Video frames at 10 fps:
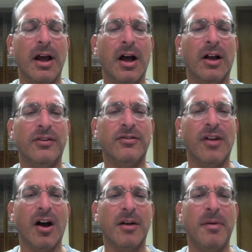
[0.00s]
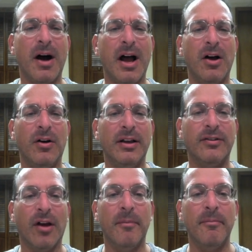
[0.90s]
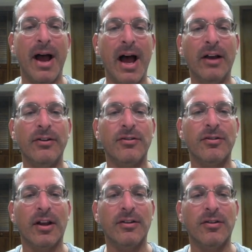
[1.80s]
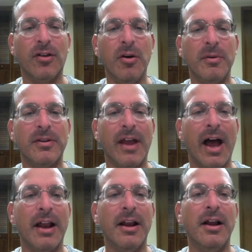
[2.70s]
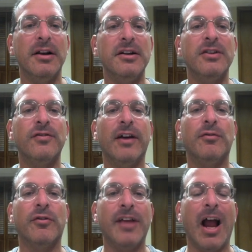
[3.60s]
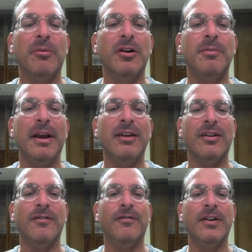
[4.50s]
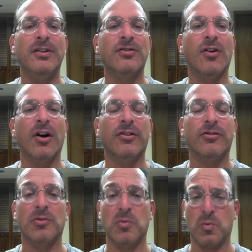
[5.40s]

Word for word: Uh, stockpile is a mass. Let's go with that. Dish flavored with tamarind paste and fish sauce.